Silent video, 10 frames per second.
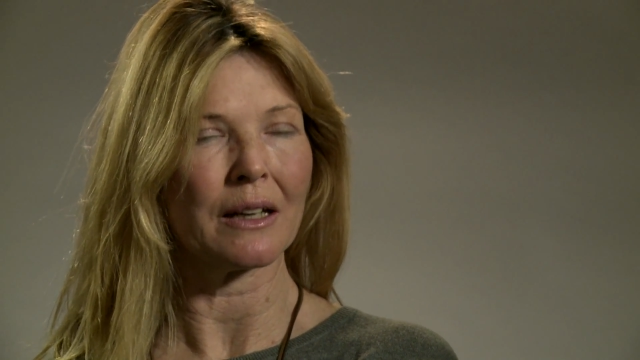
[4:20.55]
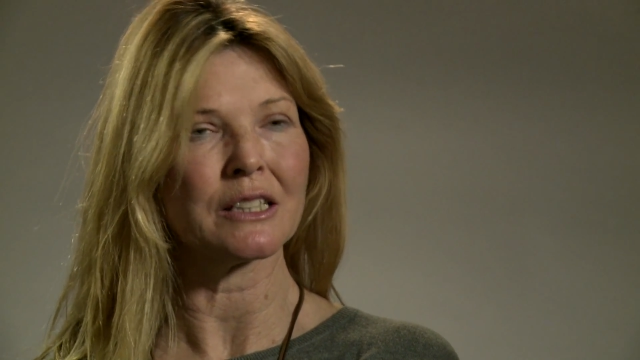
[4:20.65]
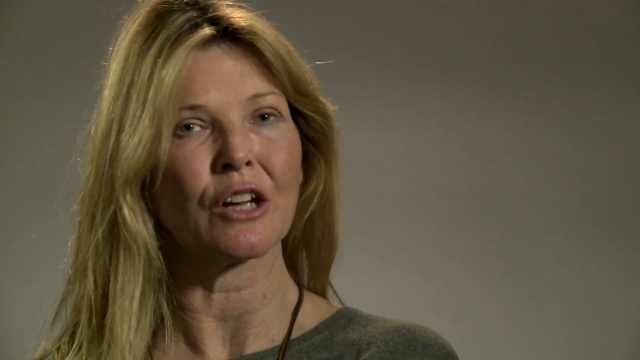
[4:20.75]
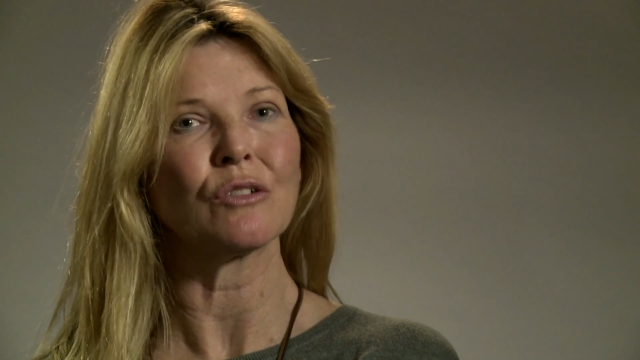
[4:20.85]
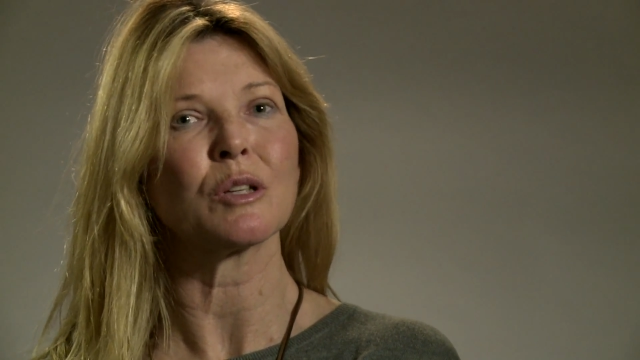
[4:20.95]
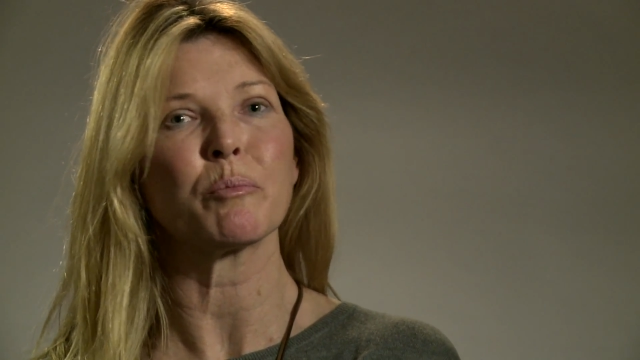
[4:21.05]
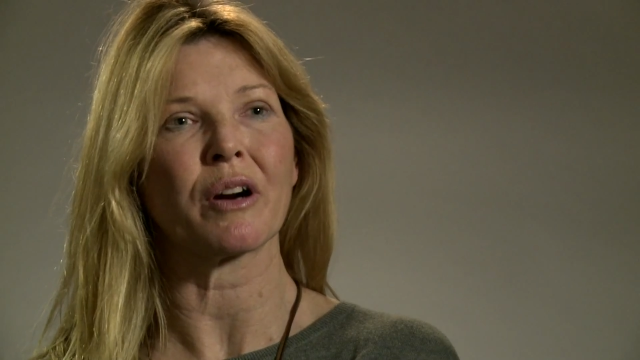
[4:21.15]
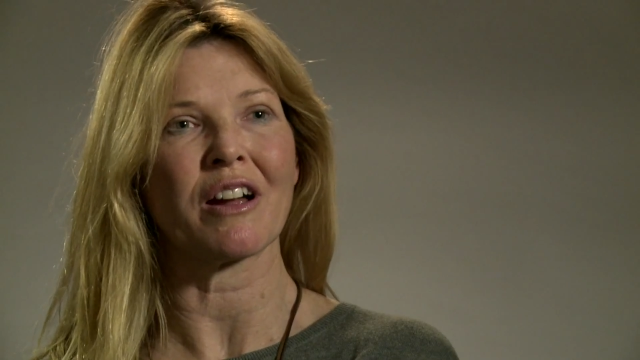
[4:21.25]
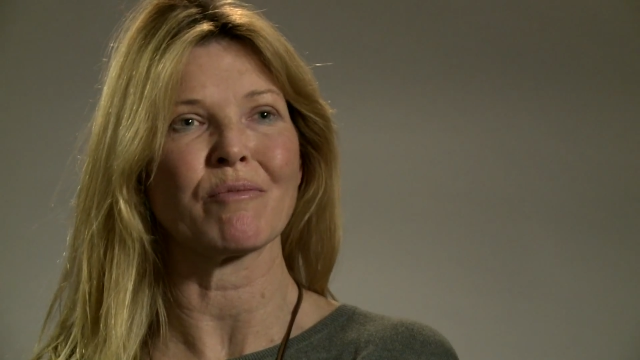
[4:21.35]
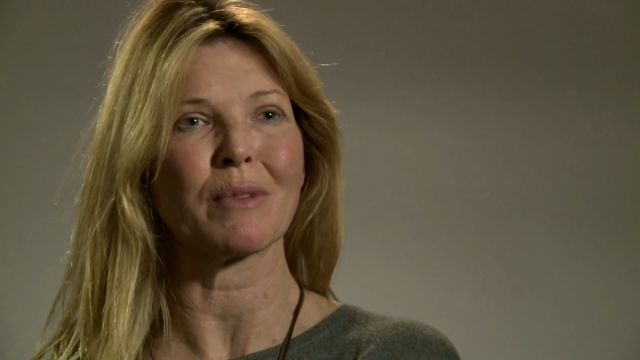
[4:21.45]
I don't
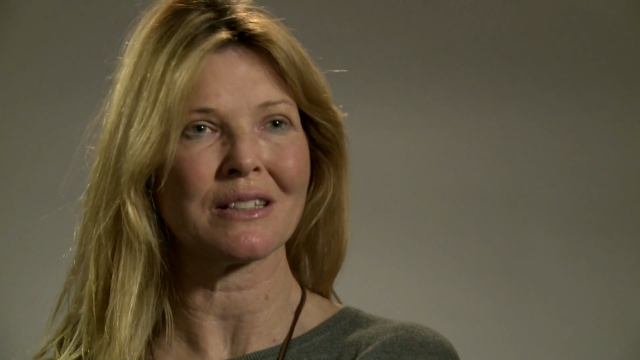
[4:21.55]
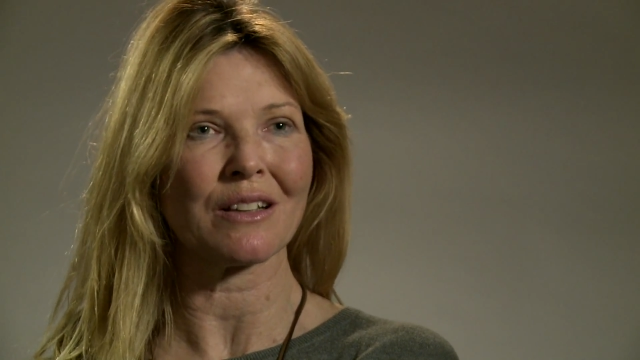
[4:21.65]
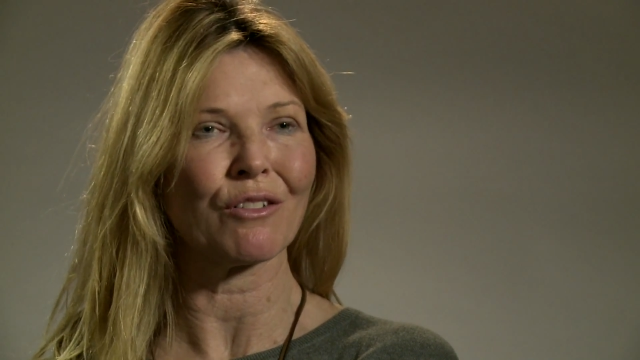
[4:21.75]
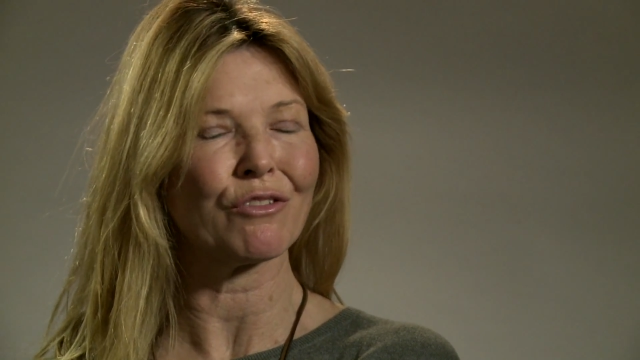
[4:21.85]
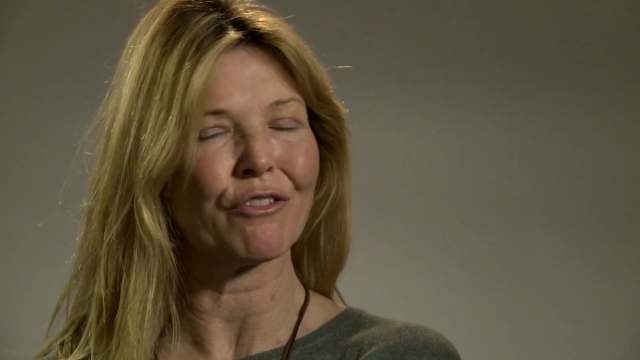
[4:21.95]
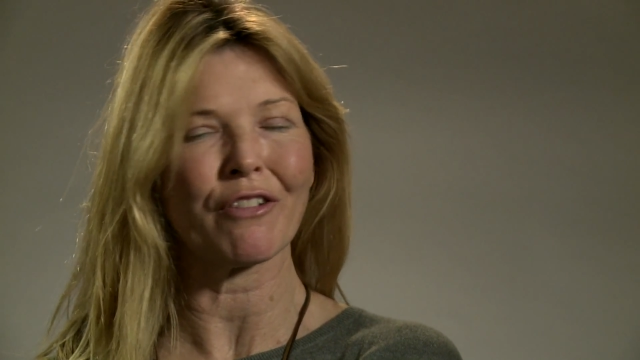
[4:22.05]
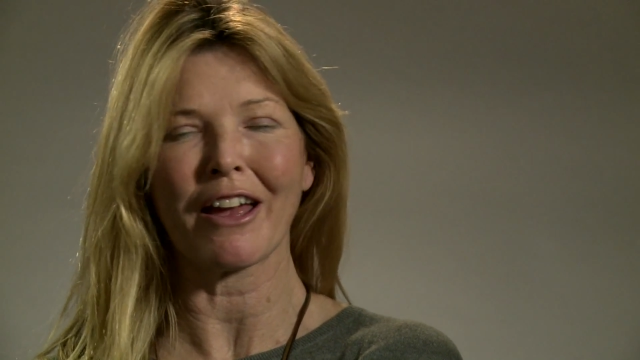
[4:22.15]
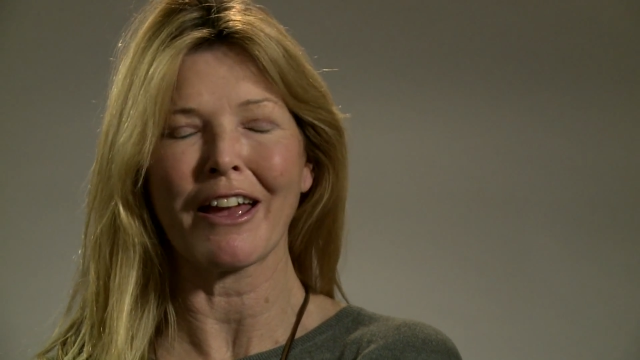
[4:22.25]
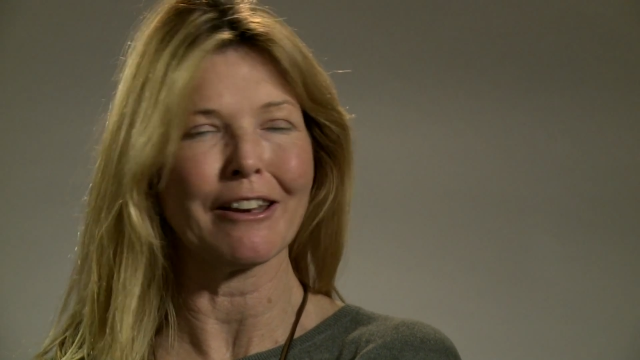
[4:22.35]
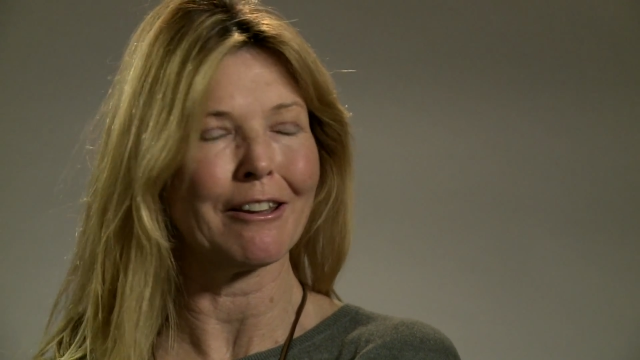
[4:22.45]
deprive myself of
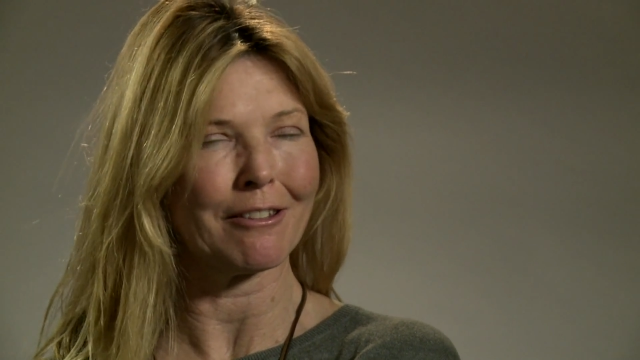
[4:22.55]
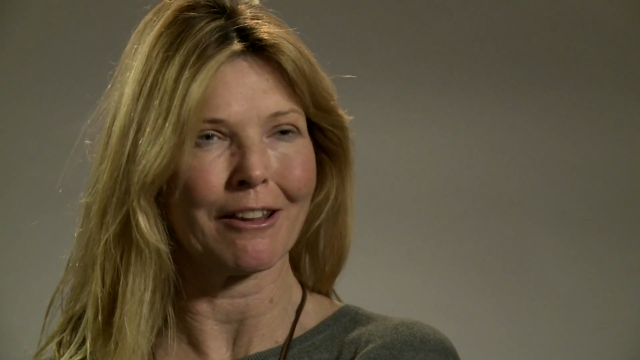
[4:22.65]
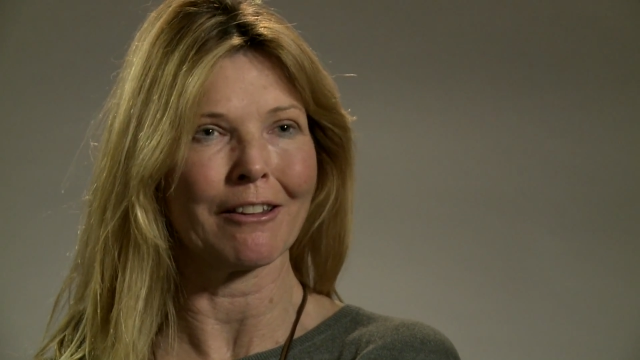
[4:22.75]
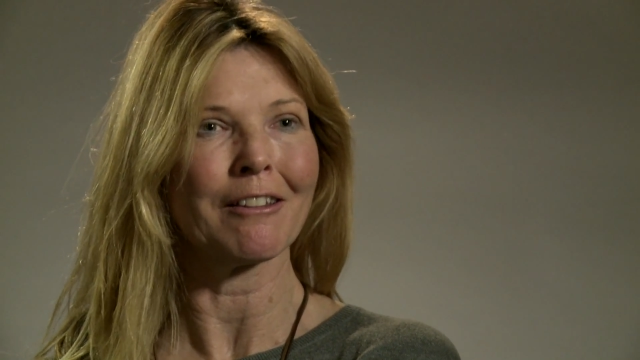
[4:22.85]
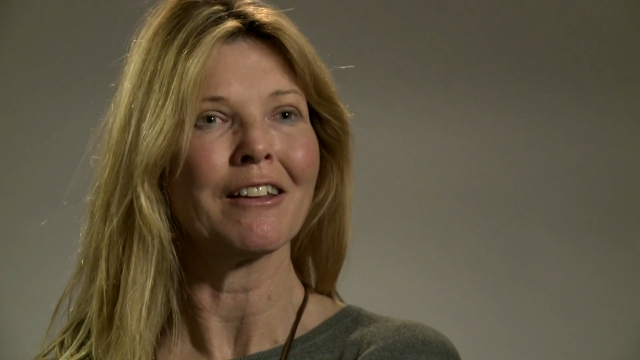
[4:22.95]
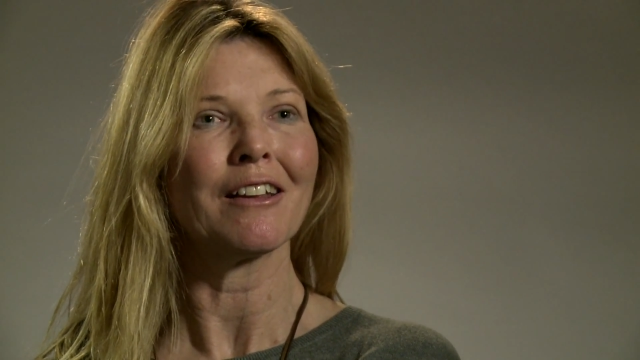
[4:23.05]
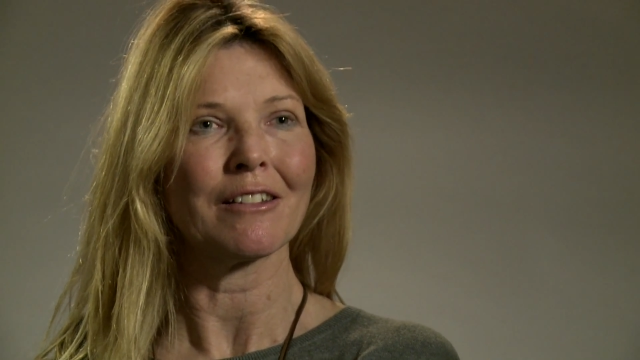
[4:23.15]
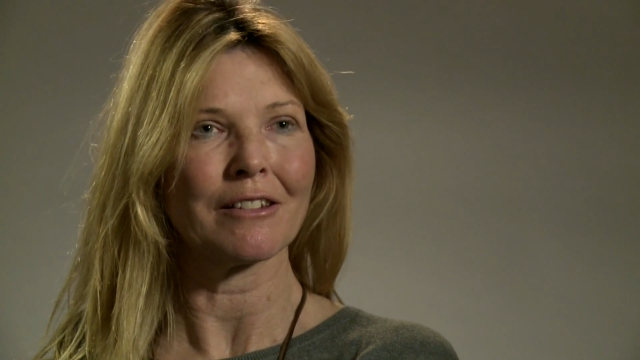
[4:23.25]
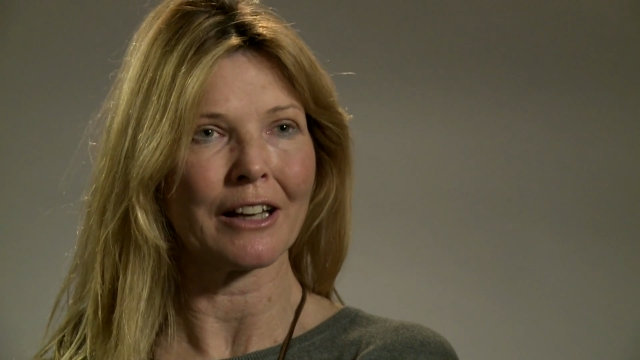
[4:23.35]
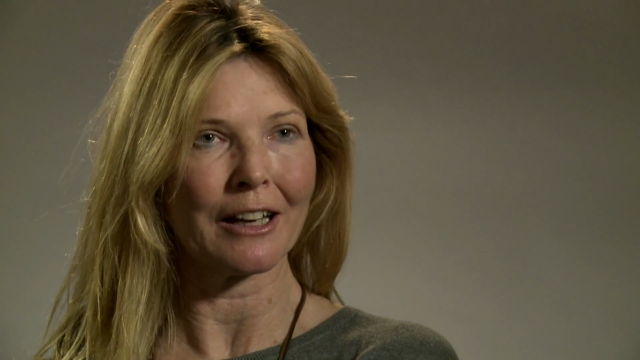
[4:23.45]
anything
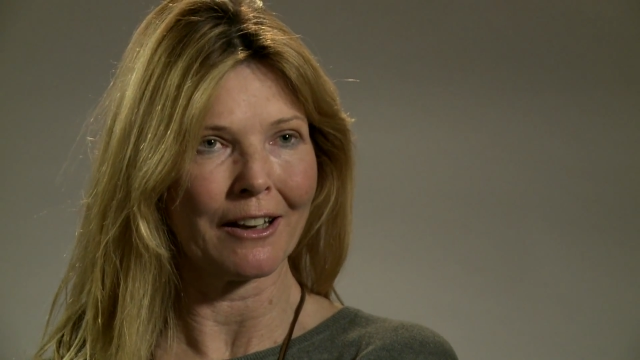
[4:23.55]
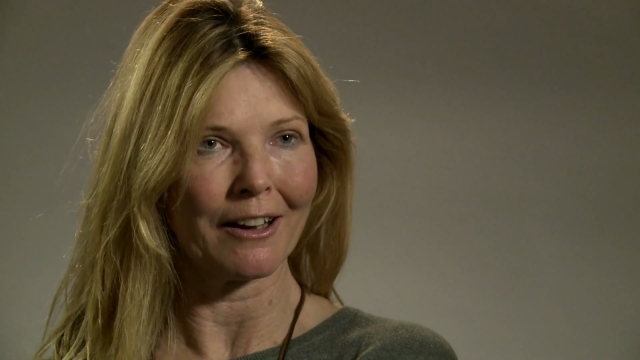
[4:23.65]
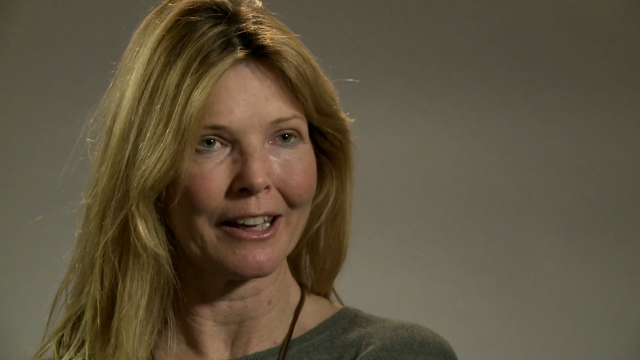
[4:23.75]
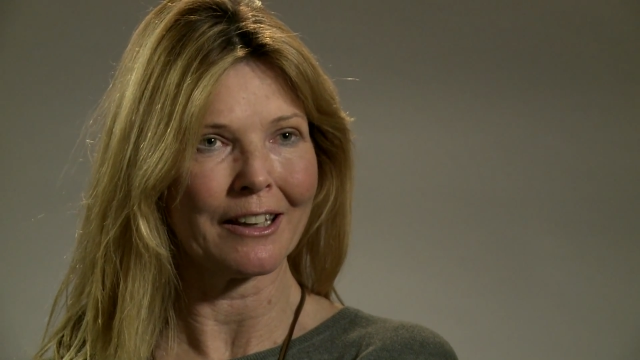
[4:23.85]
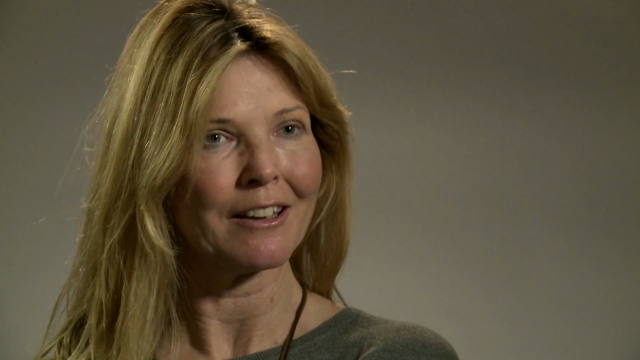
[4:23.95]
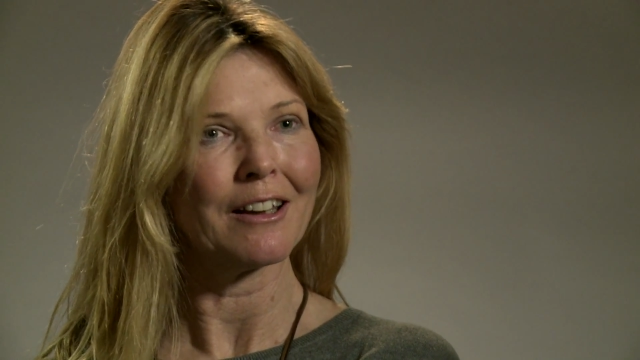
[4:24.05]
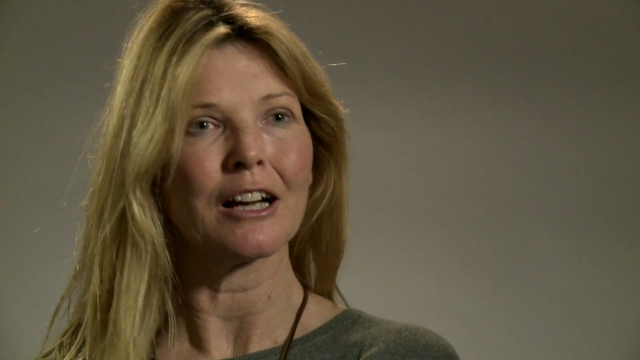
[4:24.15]
that I like.